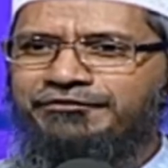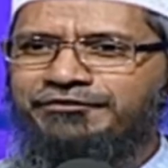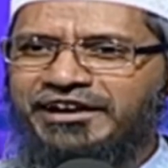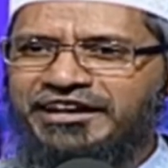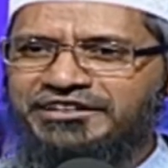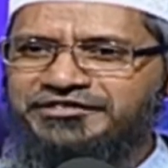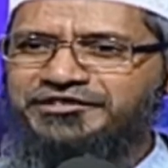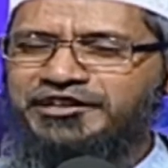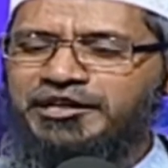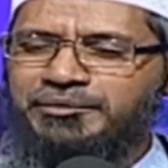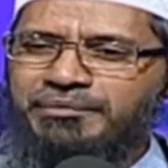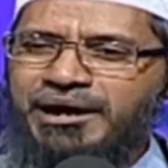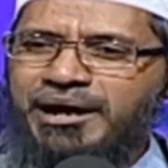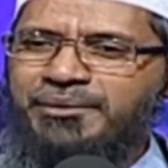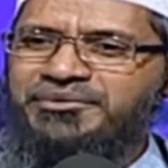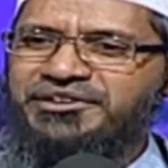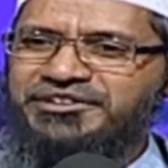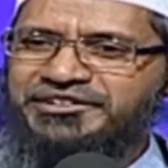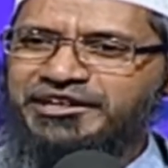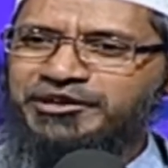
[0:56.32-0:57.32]
If I say
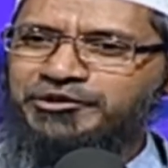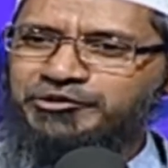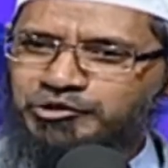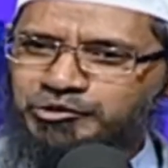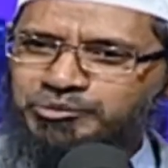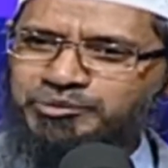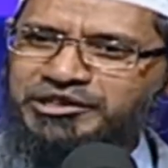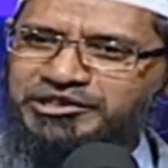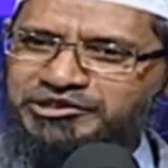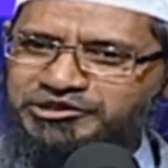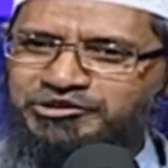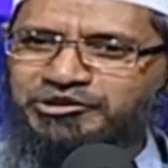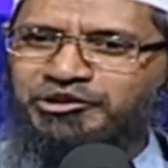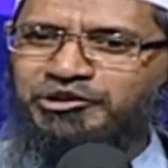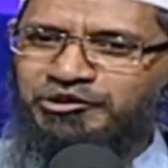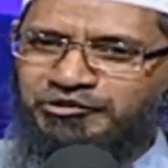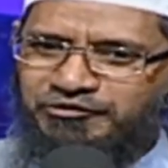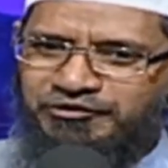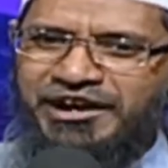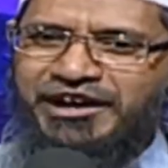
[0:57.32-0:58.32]
by mistake 2 plus 2
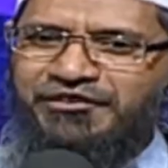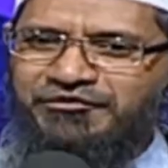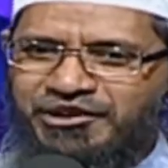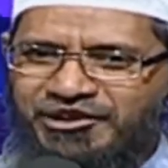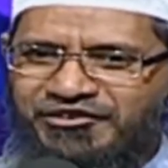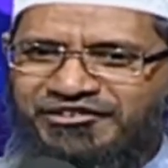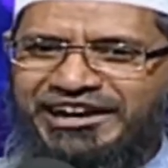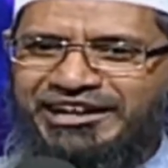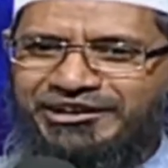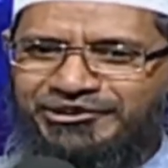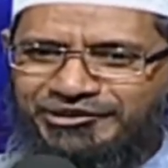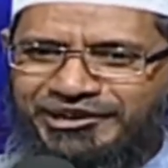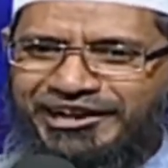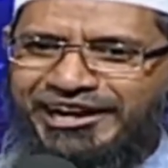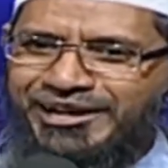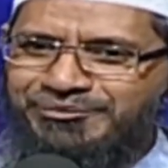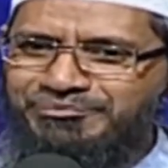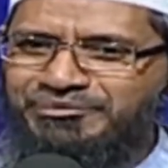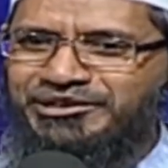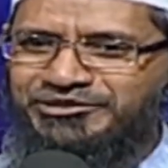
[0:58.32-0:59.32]
equal to 5, you have a right to
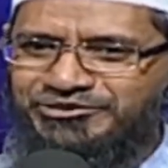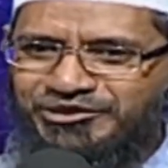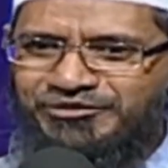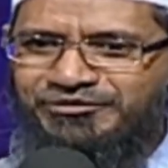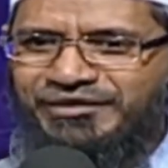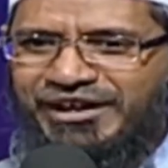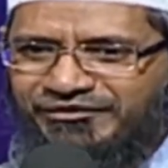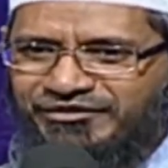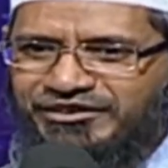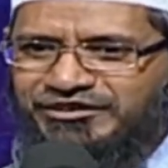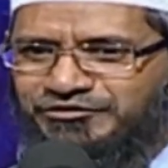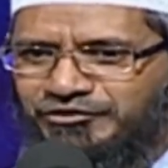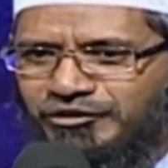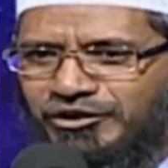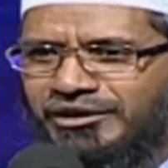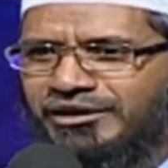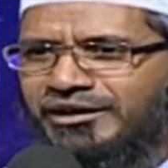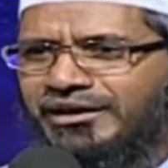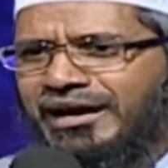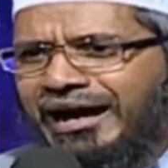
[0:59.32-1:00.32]
correct me. It's not 5, it's
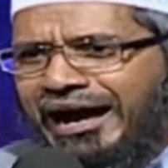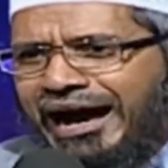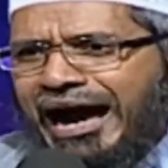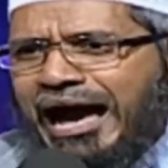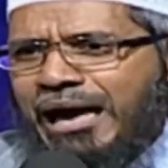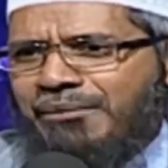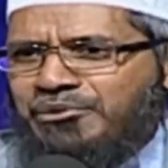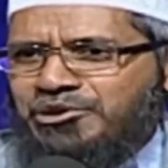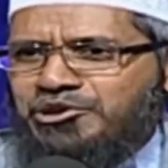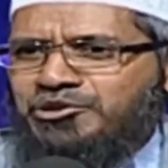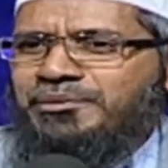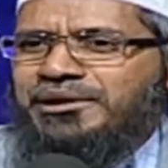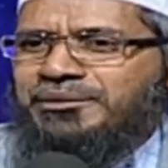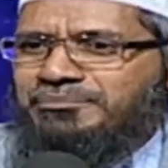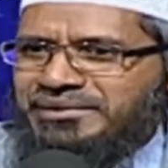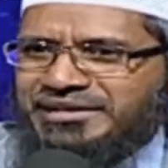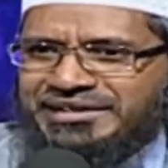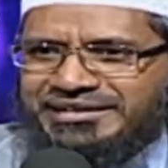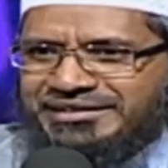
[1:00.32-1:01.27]
4. I'm a human